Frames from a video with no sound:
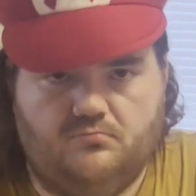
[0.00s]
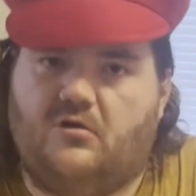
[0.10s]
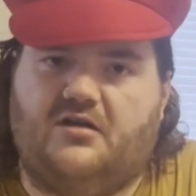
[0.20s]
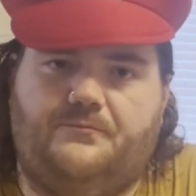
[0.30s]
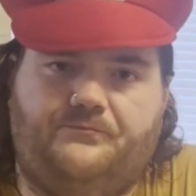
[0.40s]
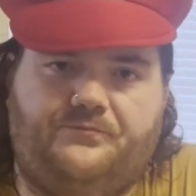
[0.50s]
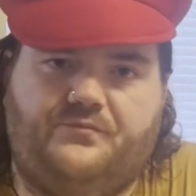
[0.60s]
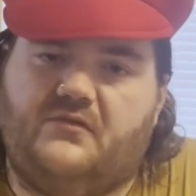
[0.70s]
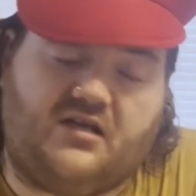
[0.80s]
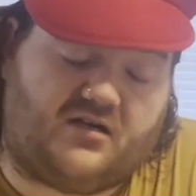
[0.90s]
well,
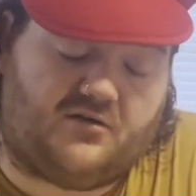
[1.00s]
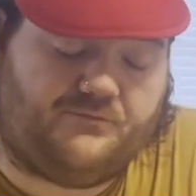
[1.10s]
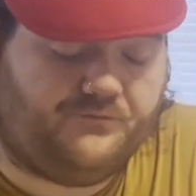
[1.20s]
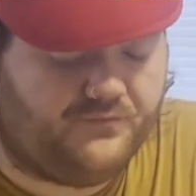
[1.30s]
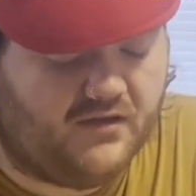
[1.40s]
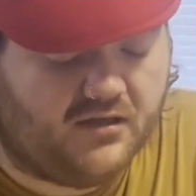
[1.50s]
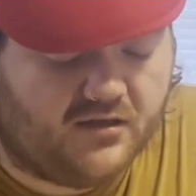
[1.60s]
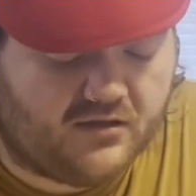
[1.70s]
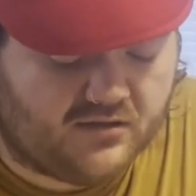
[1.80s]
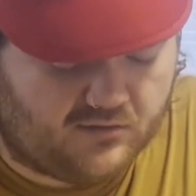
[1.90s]
you know,
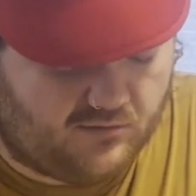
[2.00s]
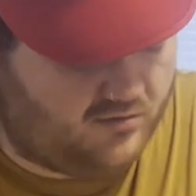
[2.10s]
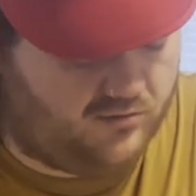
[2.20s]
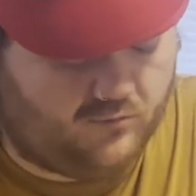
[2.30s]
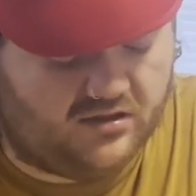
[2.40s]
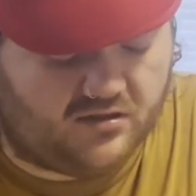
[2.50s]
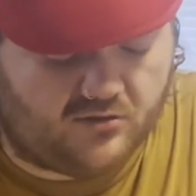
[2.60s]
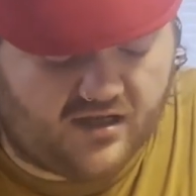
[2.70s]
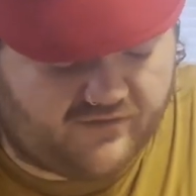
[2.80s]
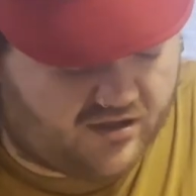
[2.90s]
went a
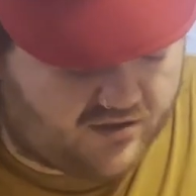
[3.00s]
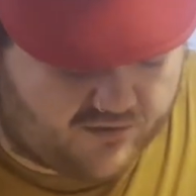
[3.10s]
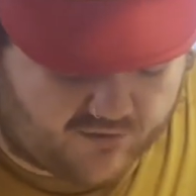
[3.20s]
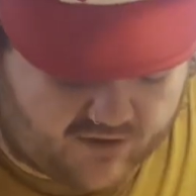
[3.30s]
little heavy on other